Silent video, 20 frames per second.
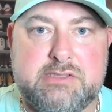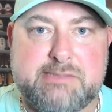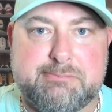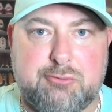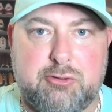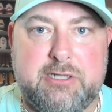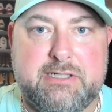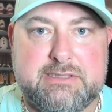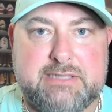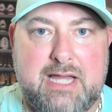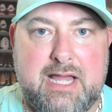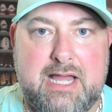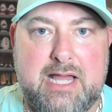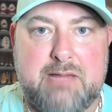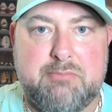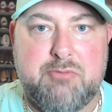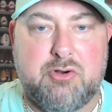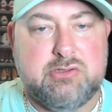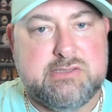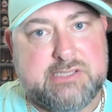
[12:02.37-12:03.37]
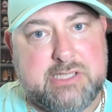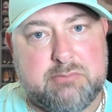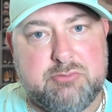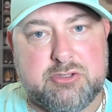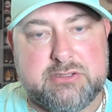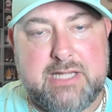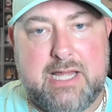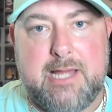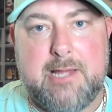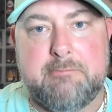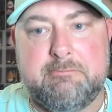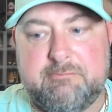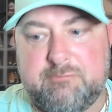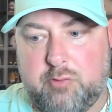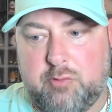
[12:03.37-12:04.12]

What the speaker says: springtime or summertime